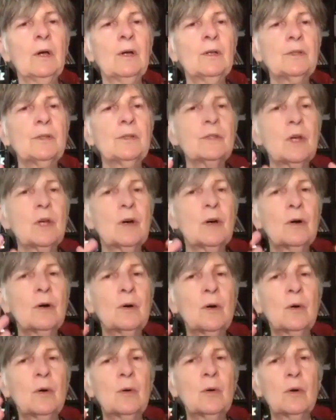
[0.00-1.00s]

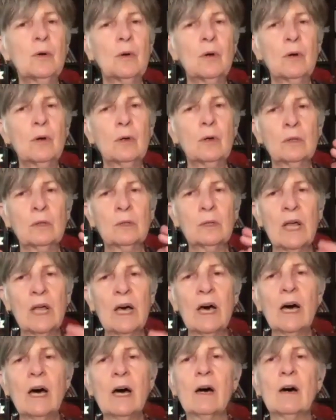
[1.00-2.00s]
So,
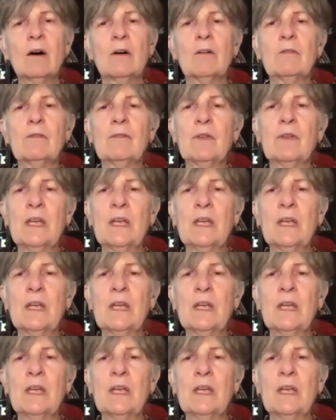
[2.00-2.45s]
love